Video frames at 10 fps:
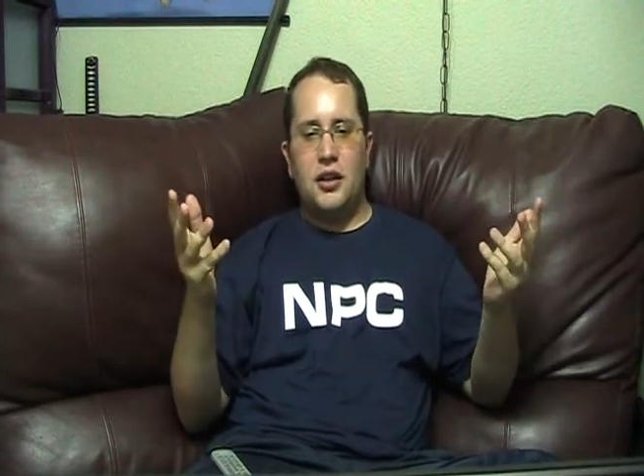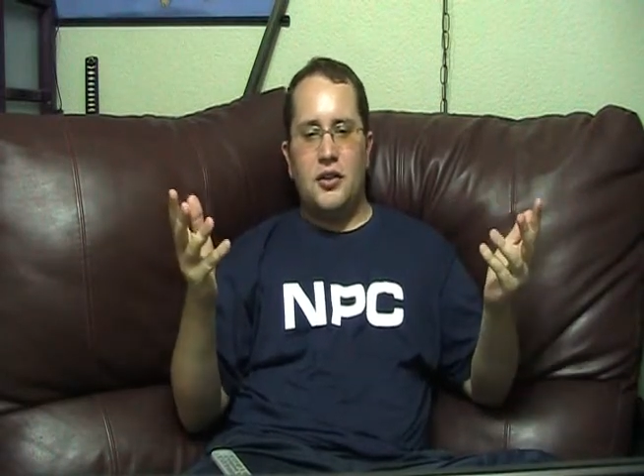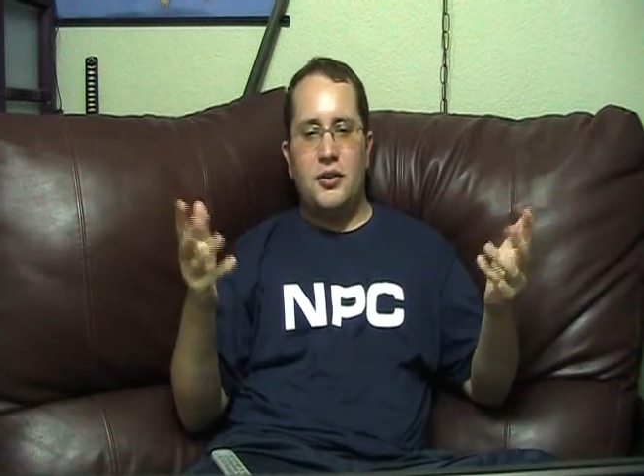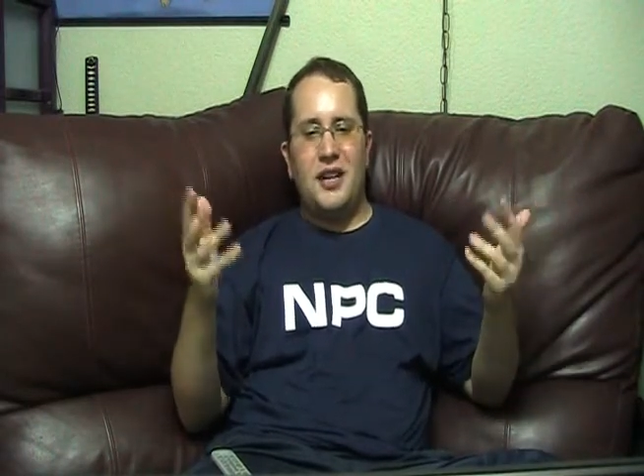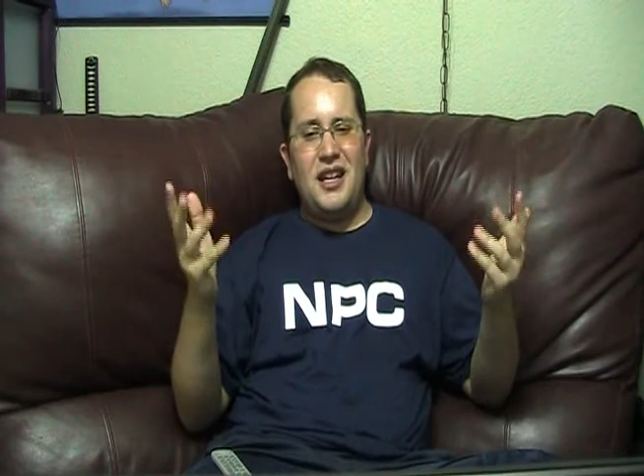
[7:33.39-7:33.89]

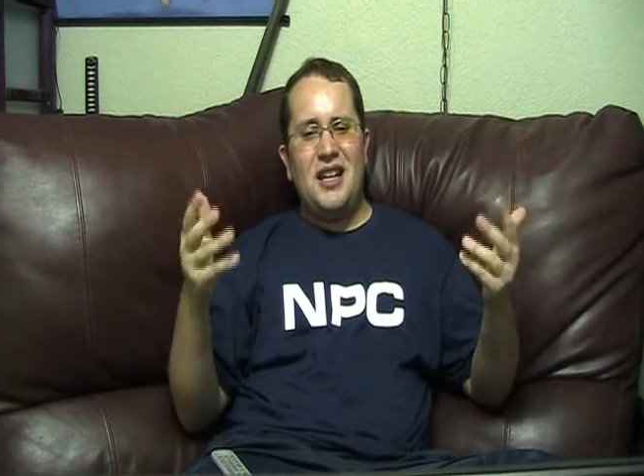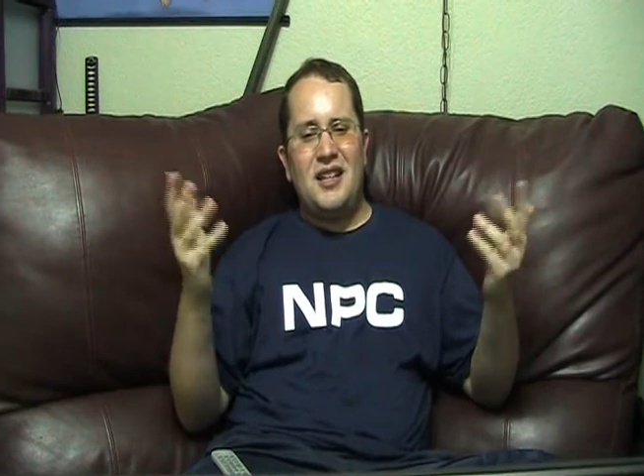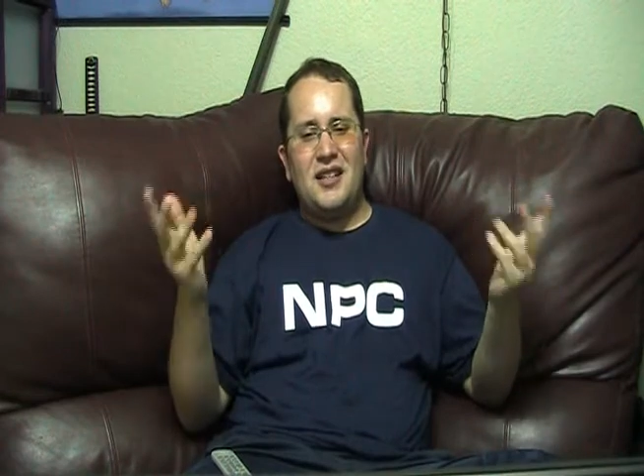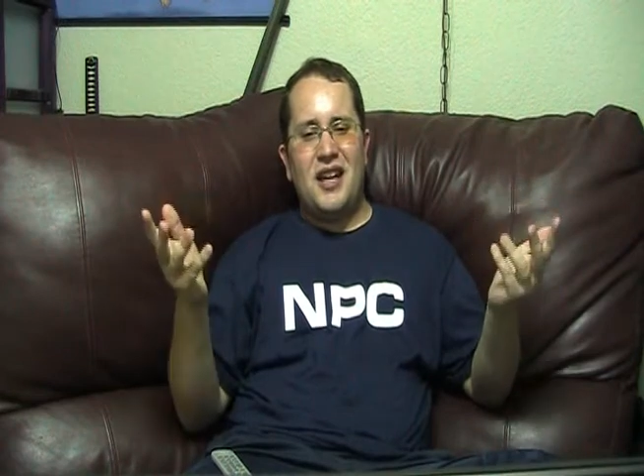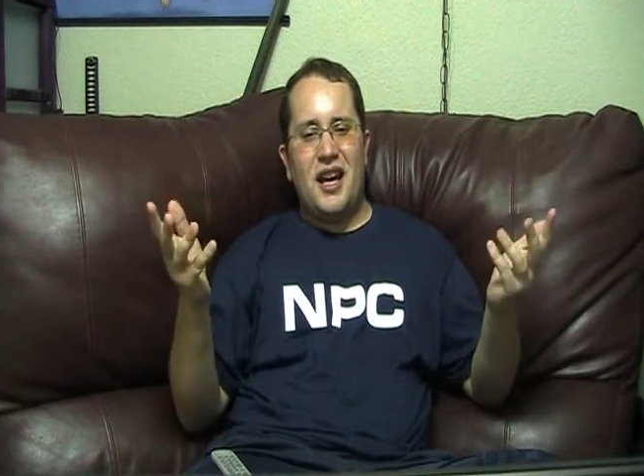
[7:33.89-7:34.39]
So it is
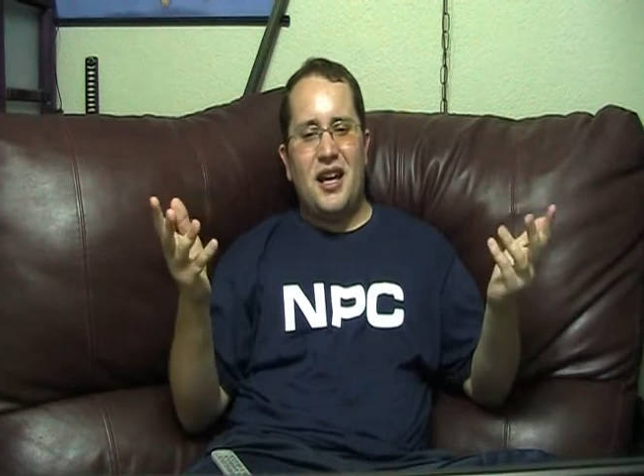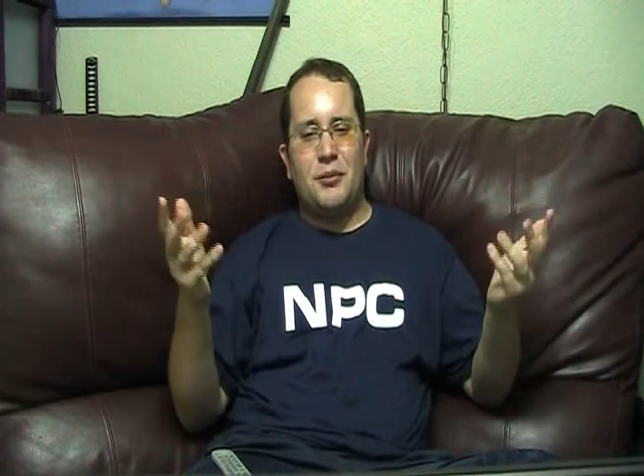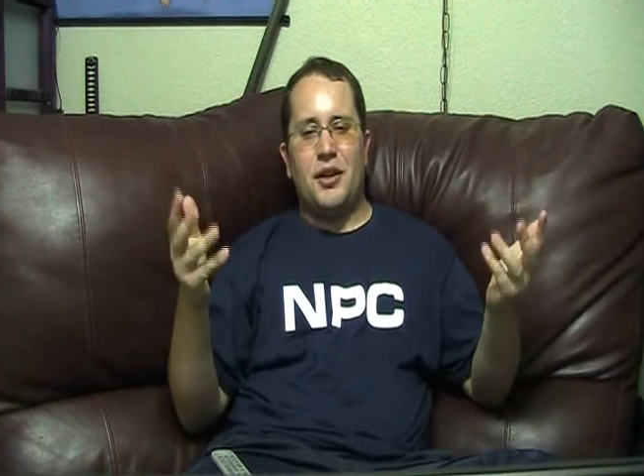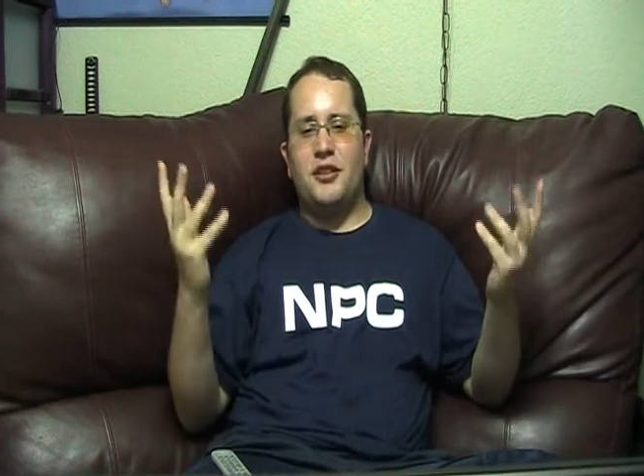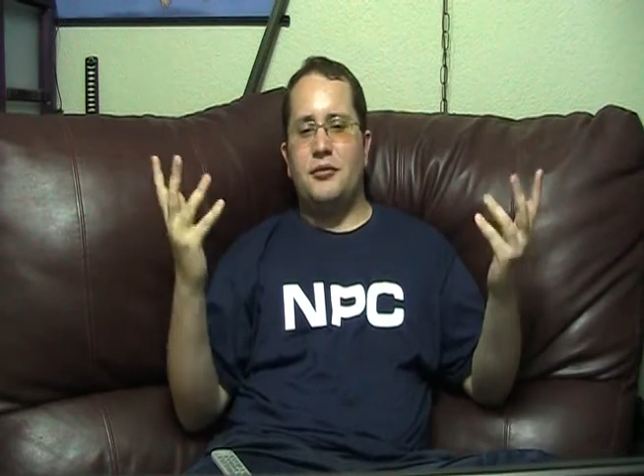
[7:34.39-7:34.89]
sad,
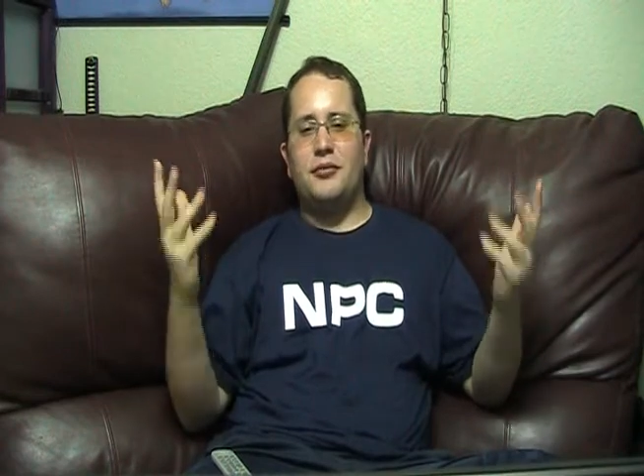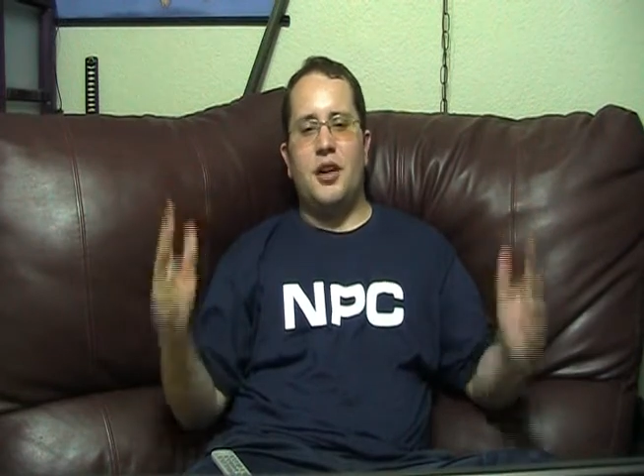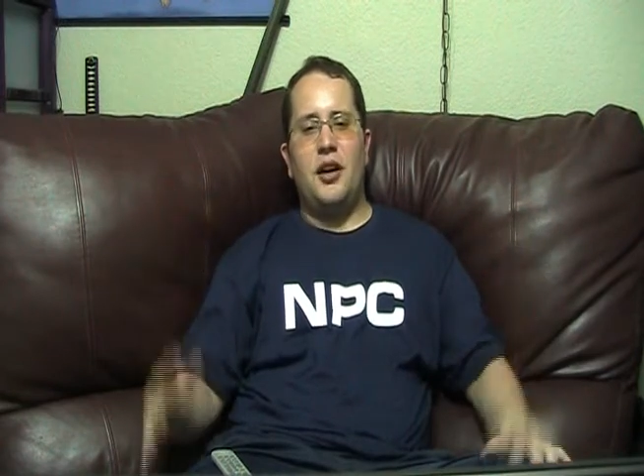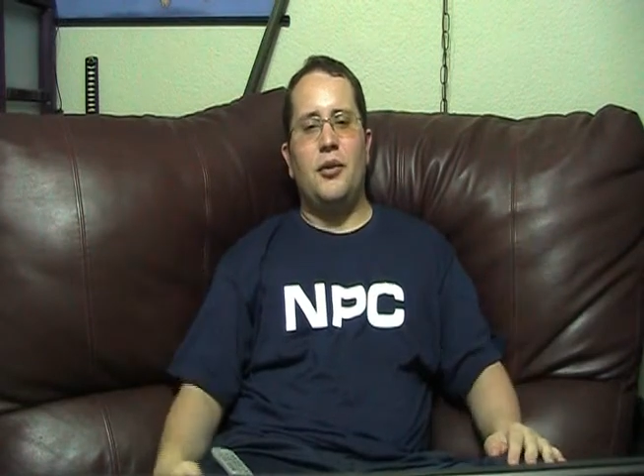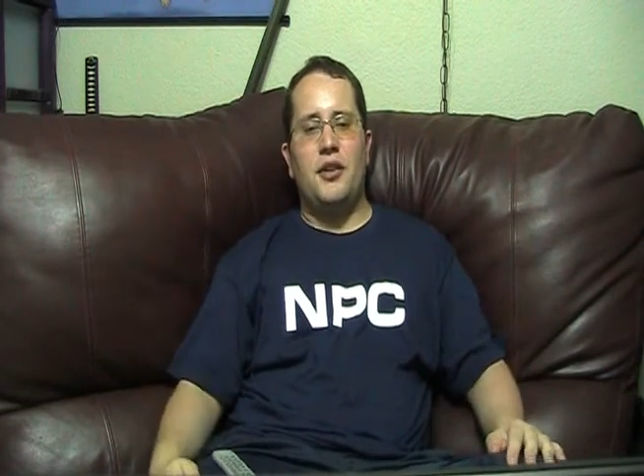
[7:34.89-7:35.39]
but
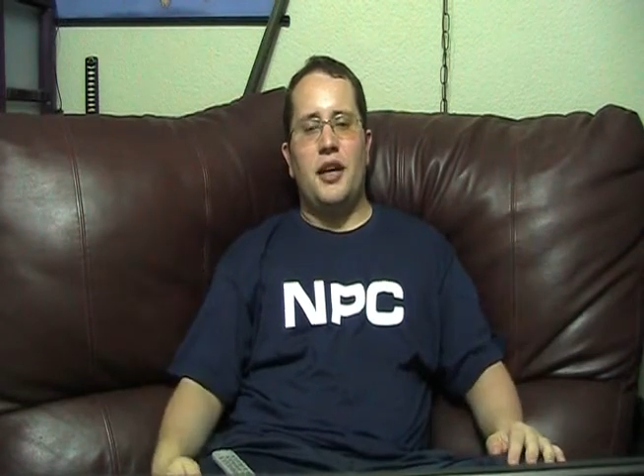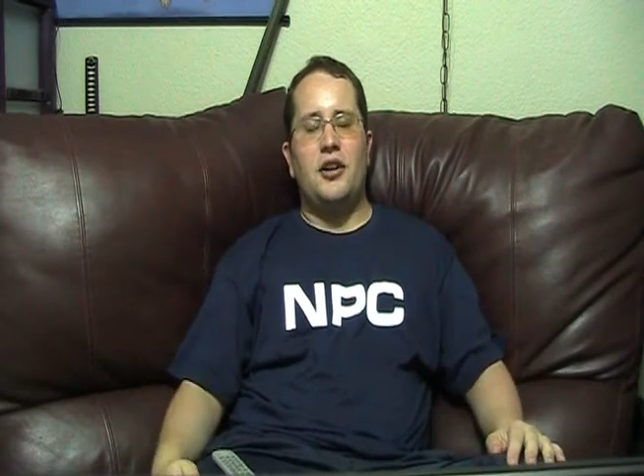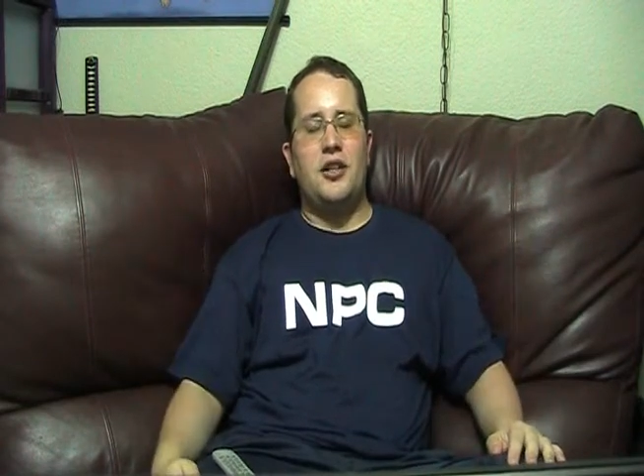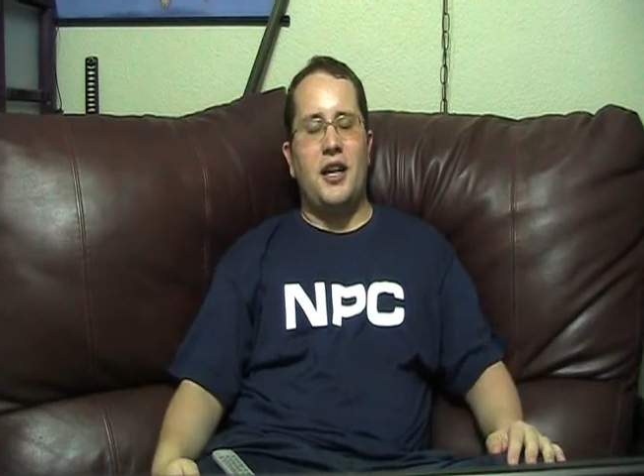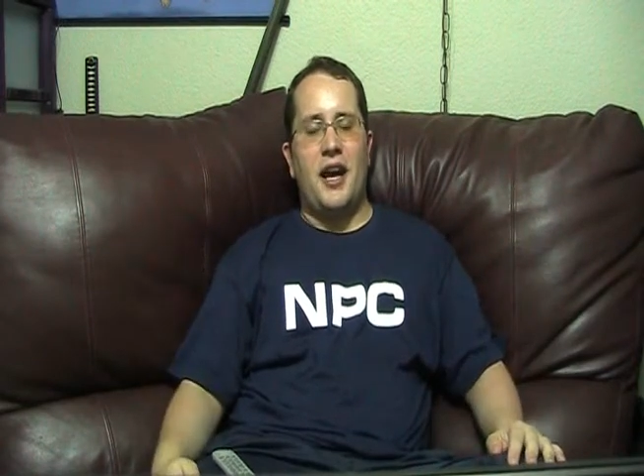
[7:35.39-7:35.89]
not worth the
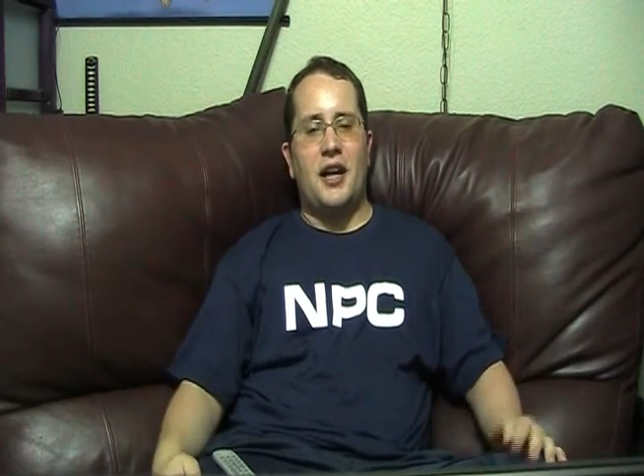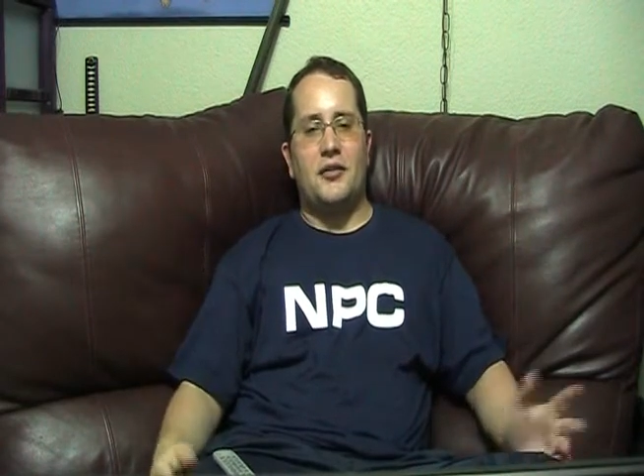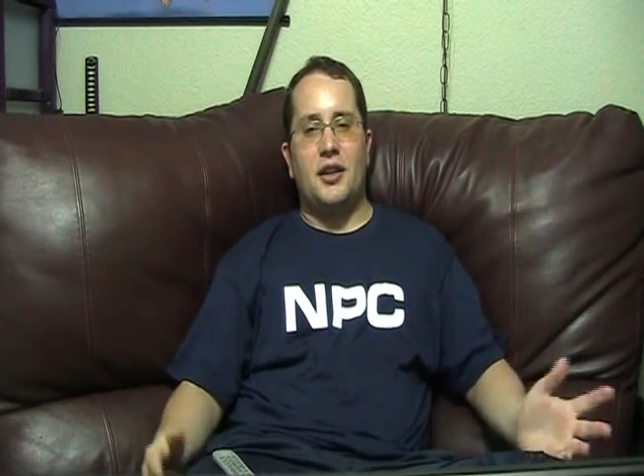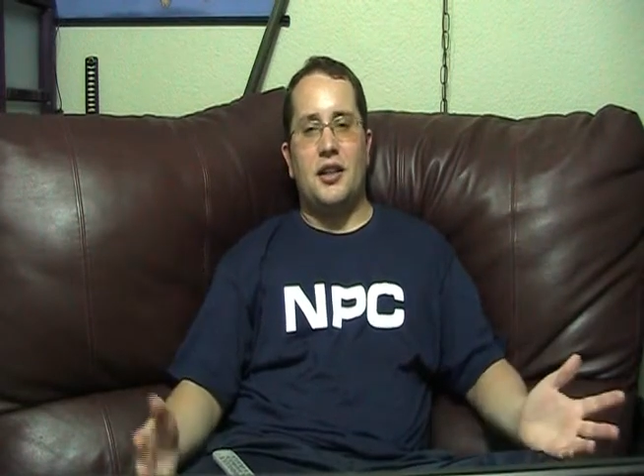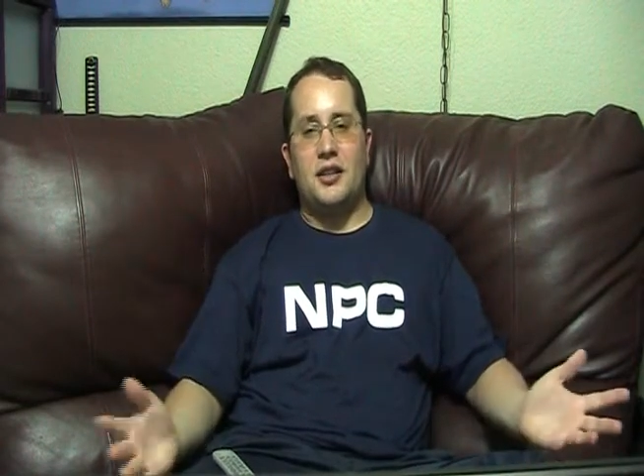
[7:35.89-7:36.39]
energy to
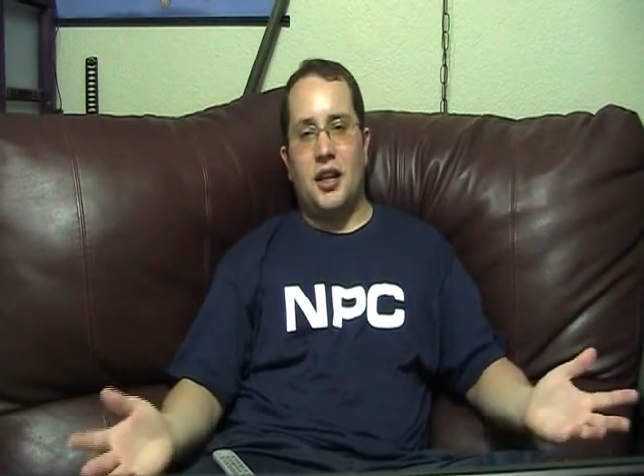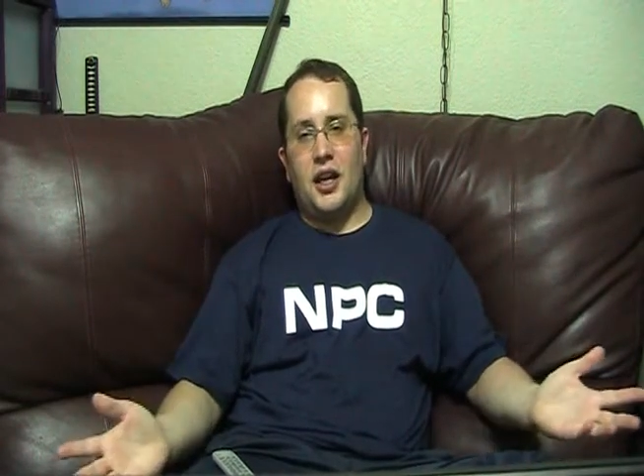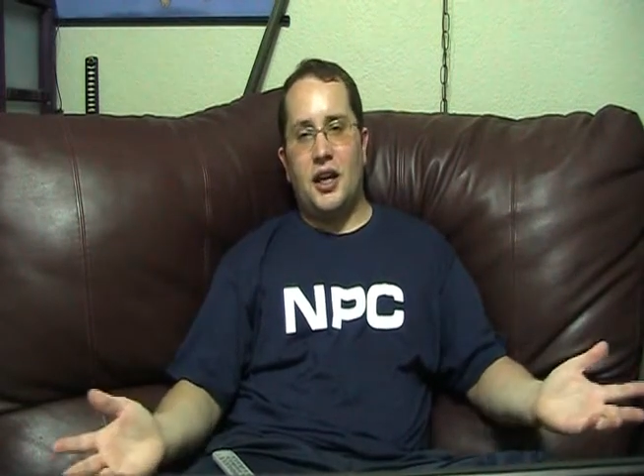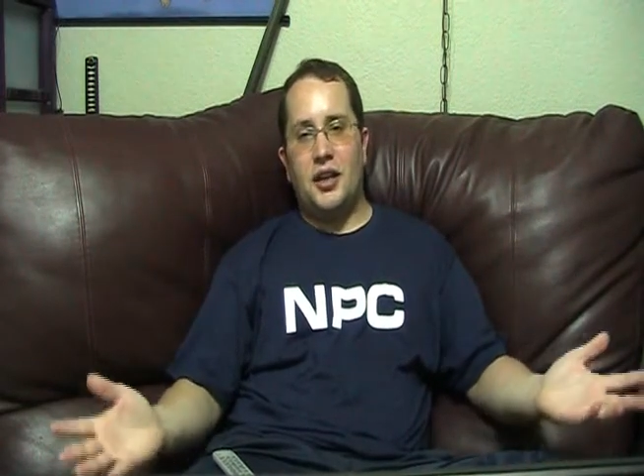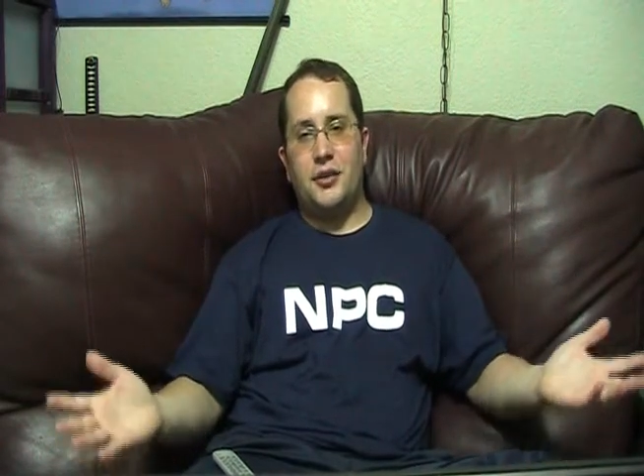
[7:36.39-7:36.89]
actually
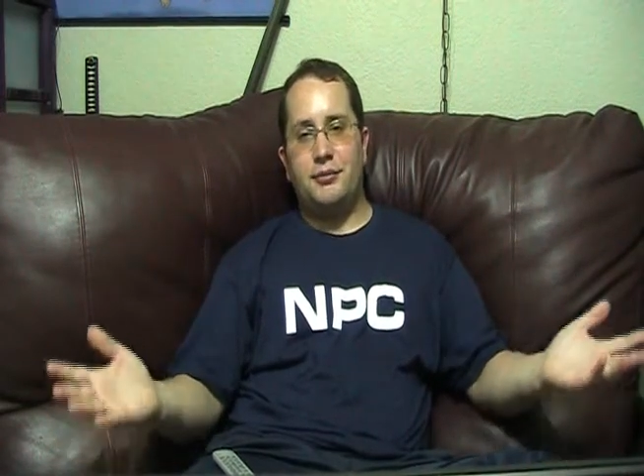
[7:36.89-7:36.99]
dislike.